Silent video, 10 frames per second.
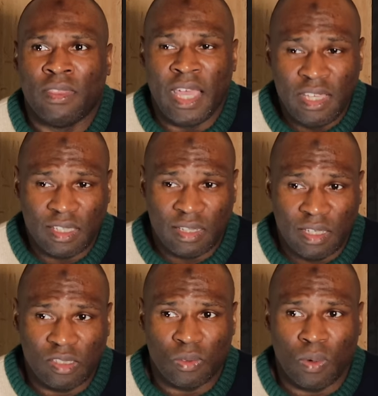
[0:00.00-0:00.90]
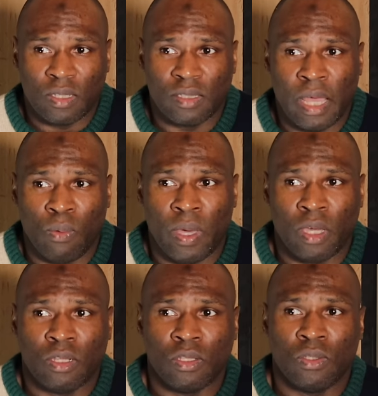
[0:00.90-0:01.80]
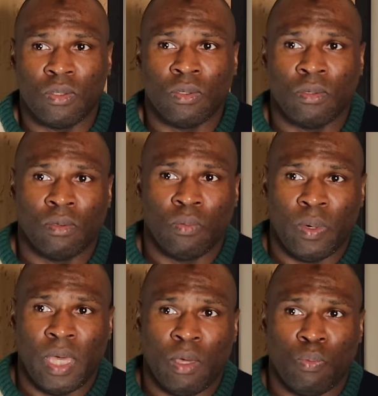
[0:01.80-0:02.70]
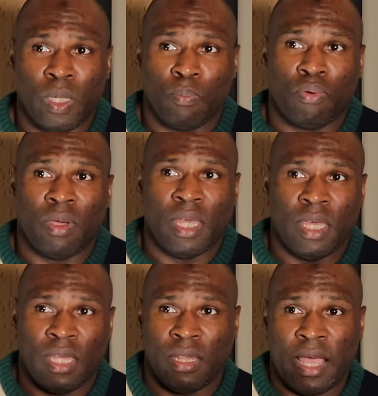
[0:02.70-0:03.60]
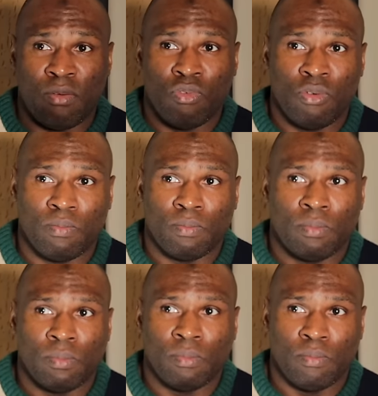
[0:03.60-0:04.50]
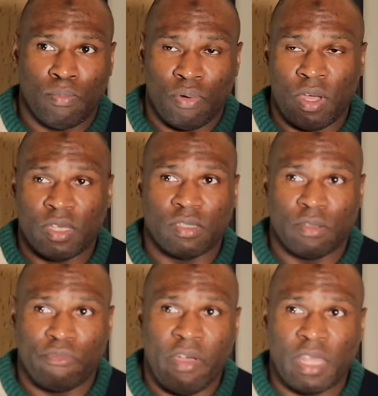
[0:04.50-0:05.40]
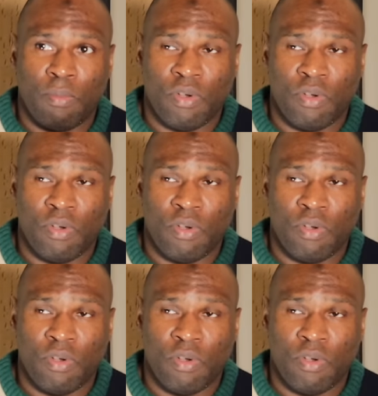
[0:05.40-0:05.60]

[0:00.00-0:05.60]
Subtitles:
they said this to us, that we're going to do, where we pray in that room, prayers, Friday